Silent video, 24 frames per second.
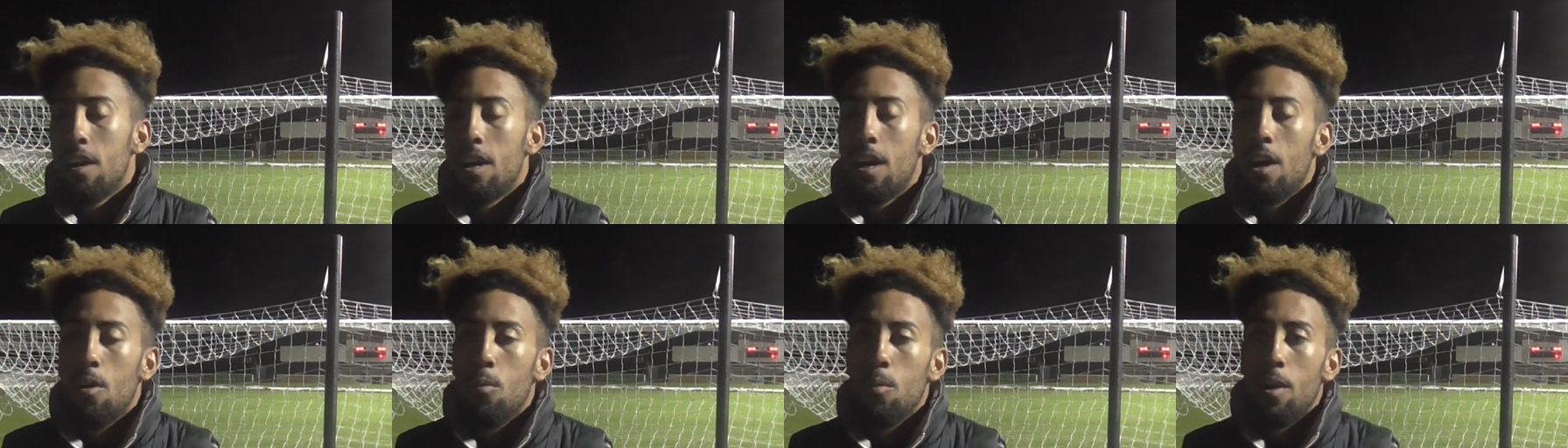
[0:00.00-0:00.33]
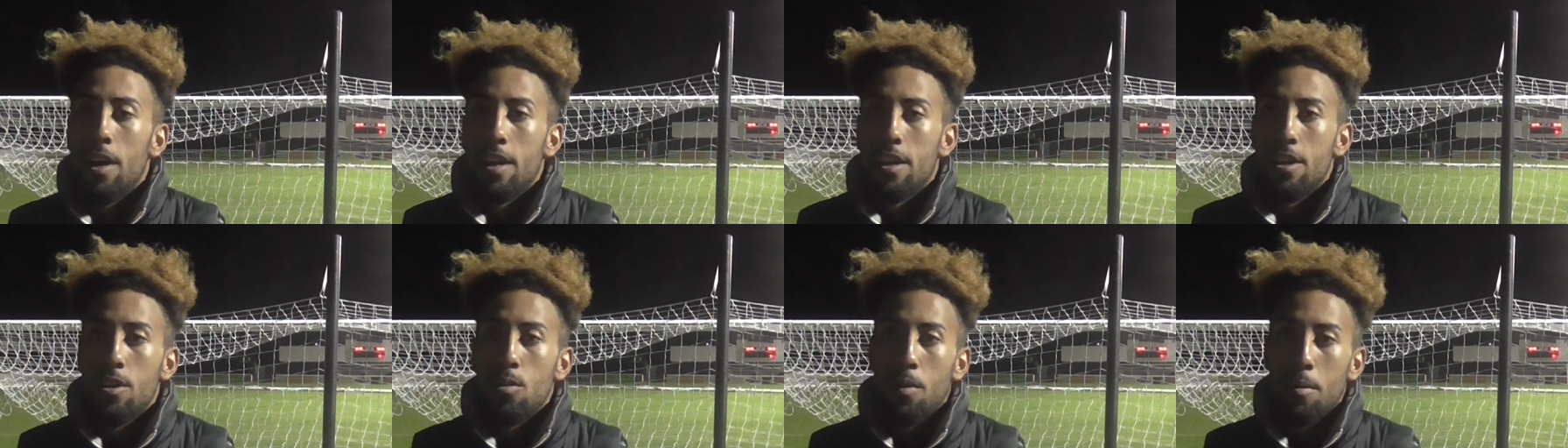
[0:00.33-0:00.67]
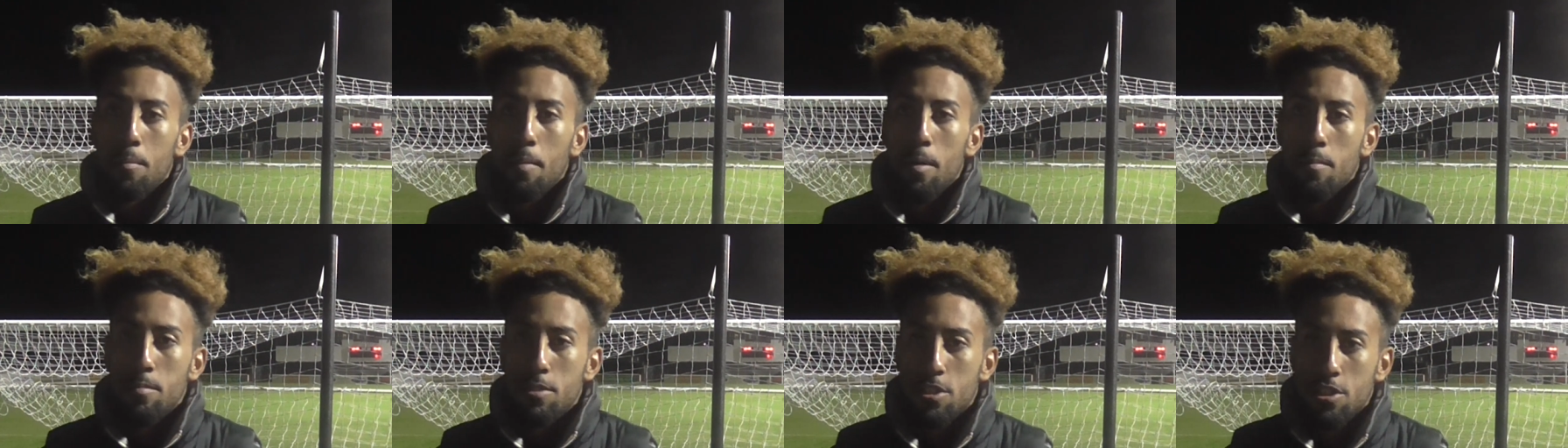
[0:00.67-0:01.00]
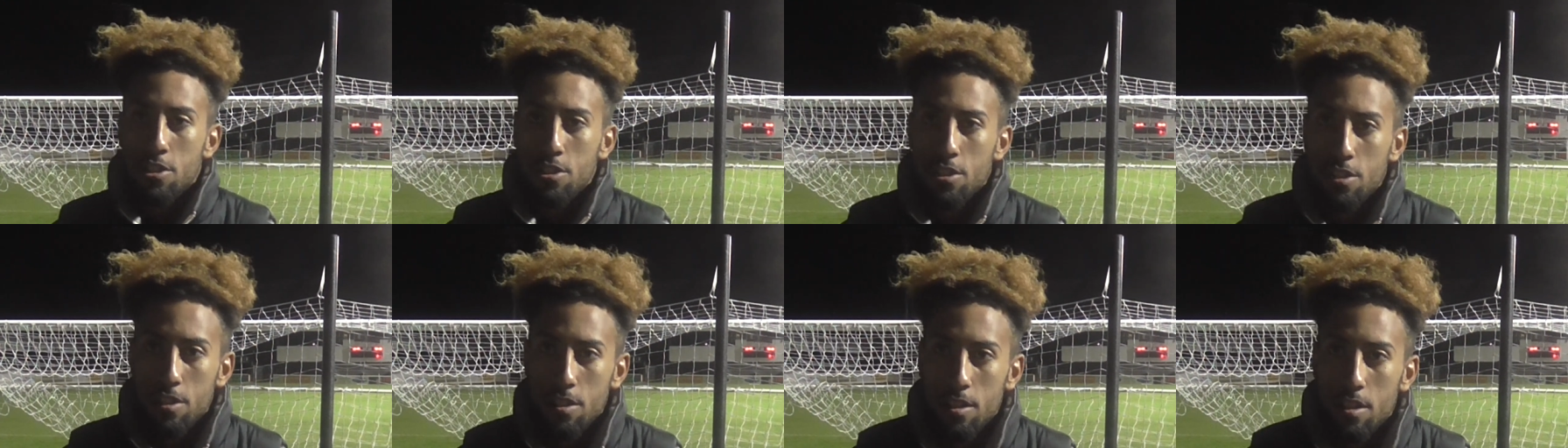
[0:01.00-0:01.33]
out wide in the wing back
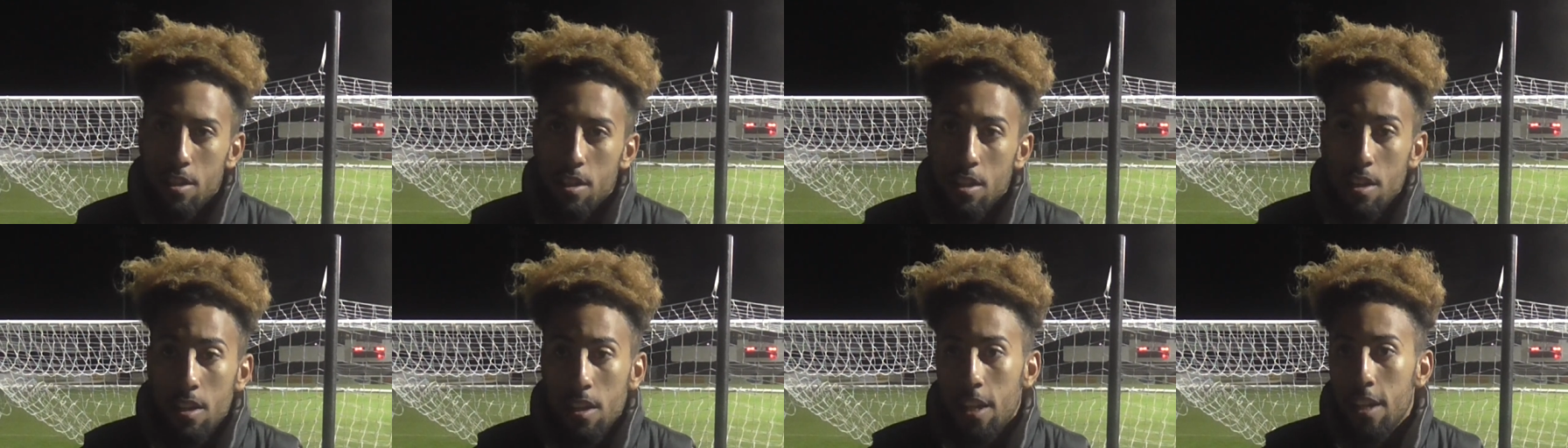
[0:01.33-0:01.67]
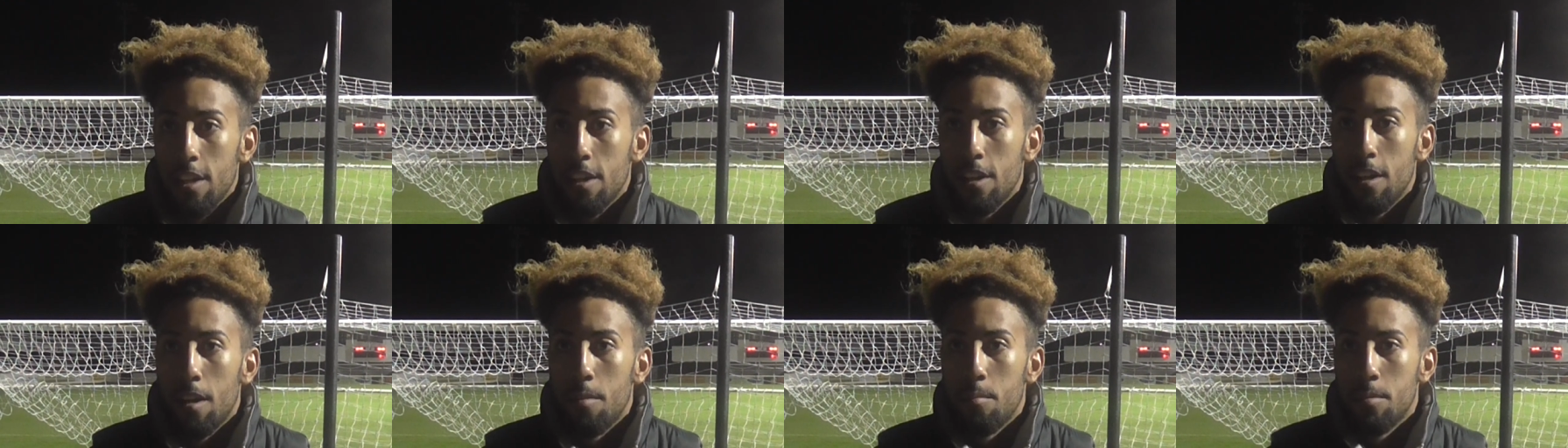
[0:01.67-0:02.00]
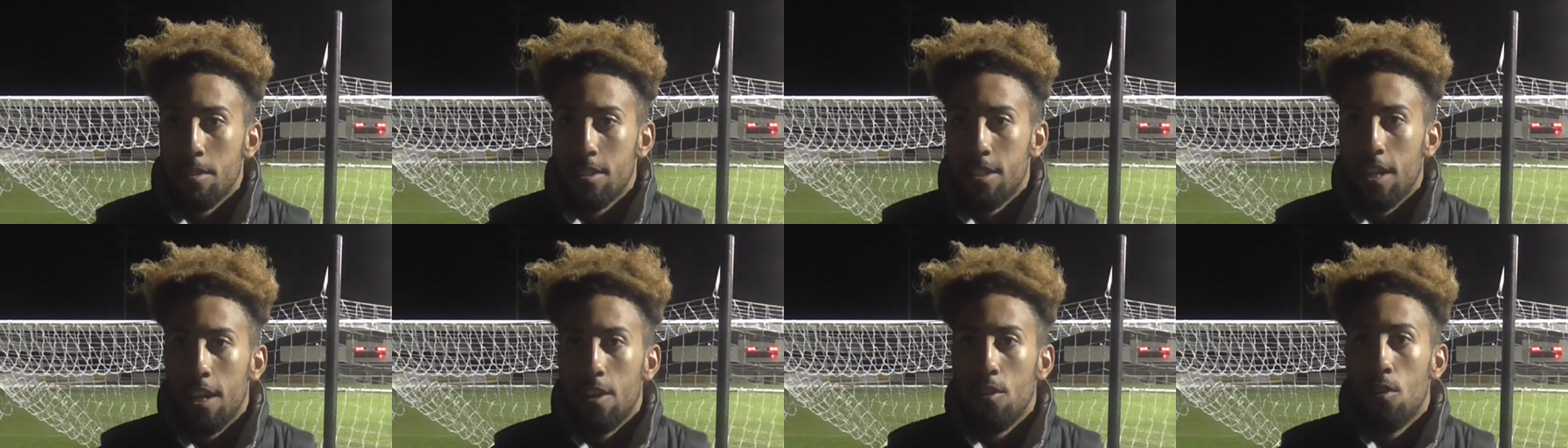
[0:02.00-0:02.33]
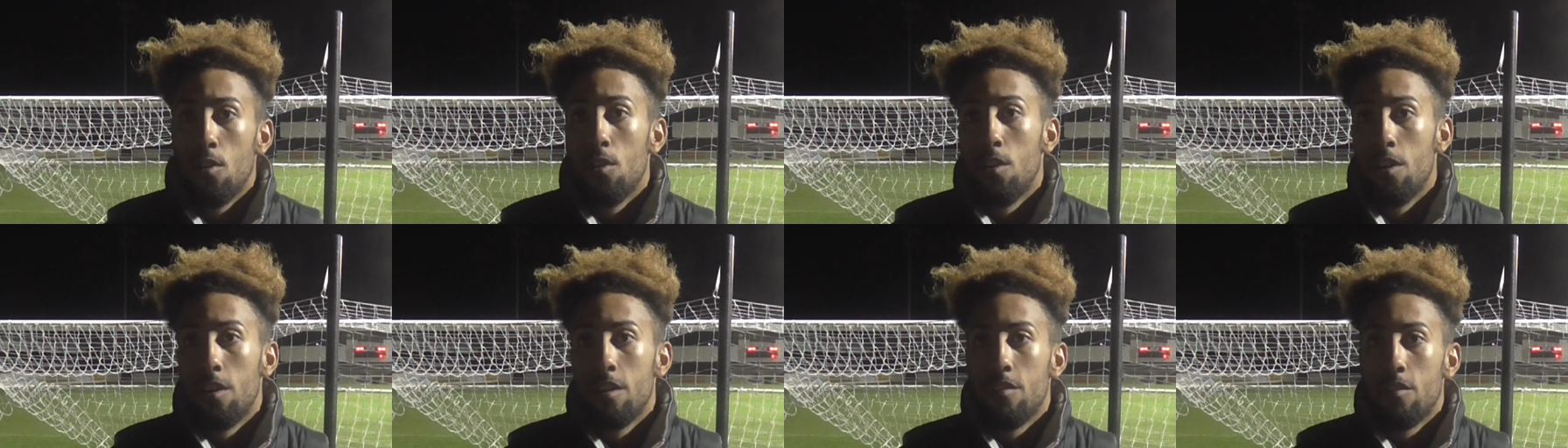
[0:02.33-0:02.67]
position, in the number ten
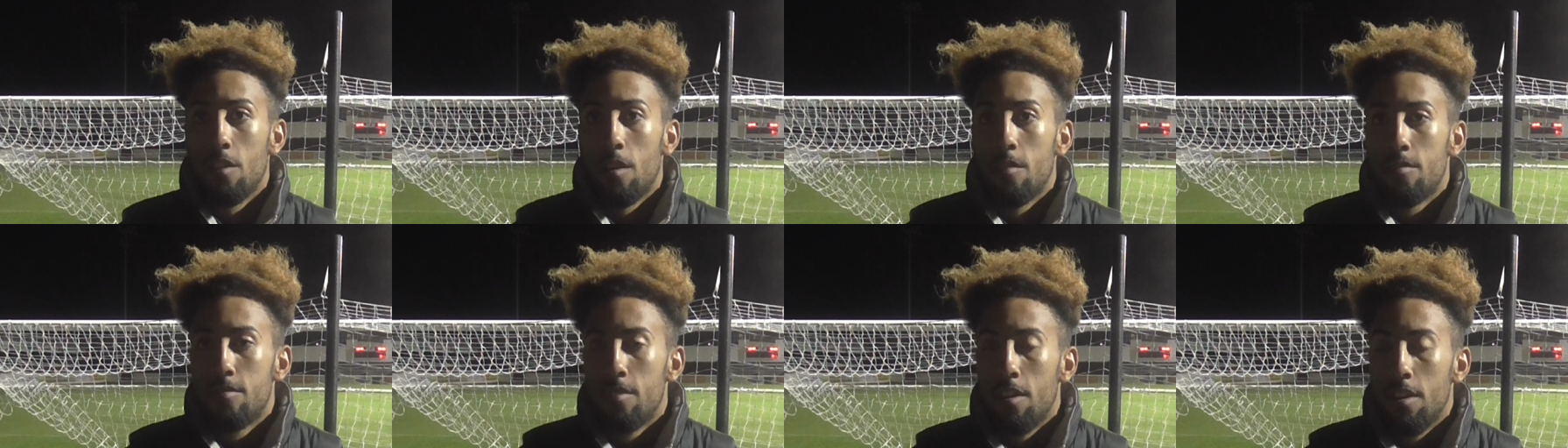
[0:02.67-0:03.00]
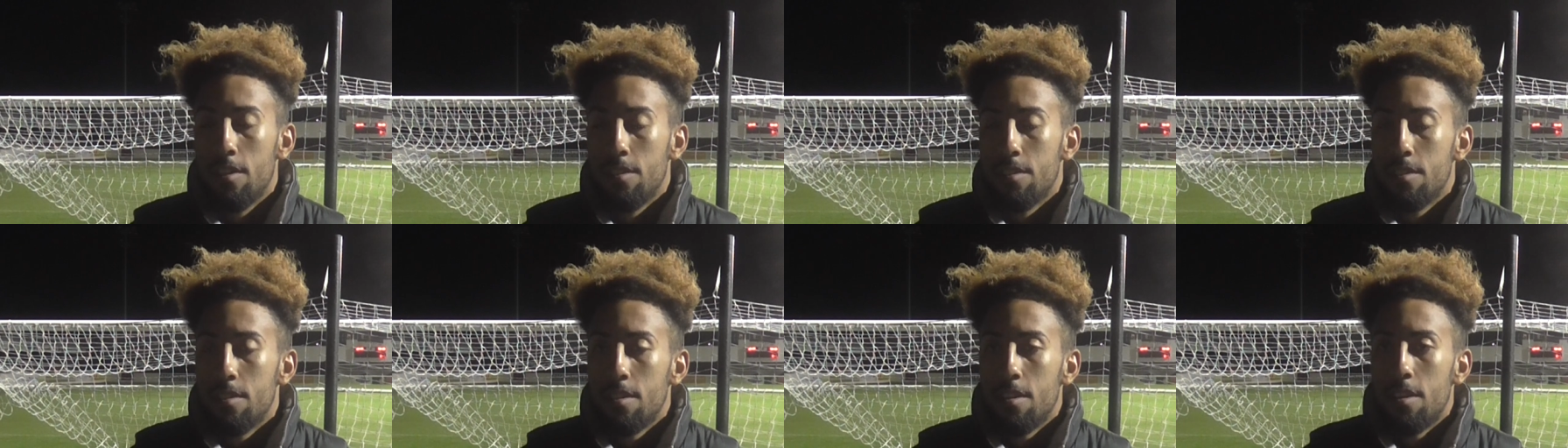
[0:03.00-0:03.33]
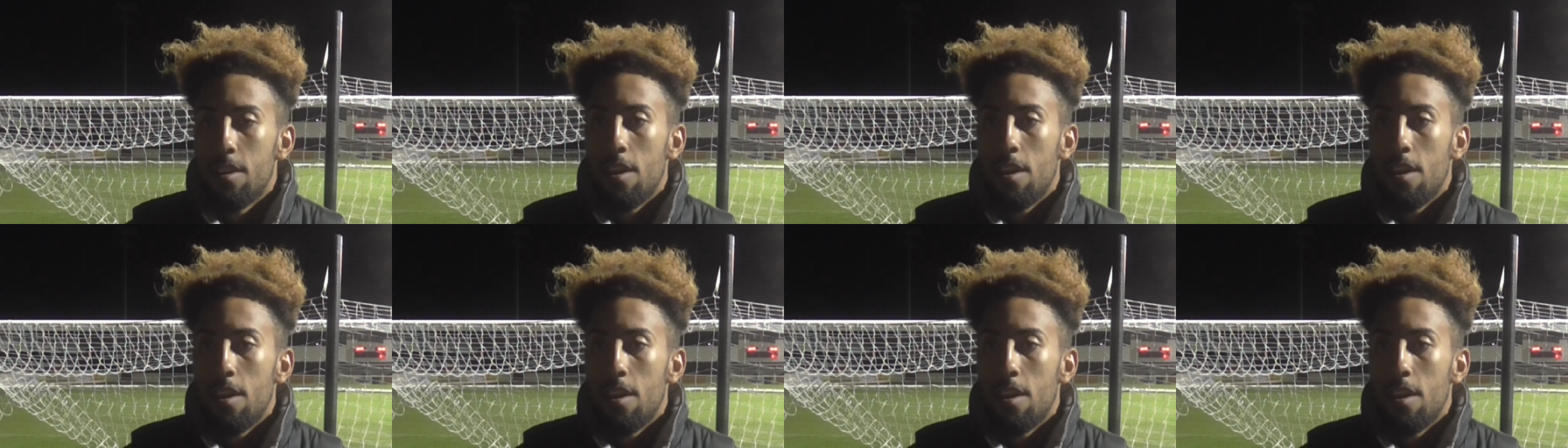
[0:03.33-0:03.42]
or even up front.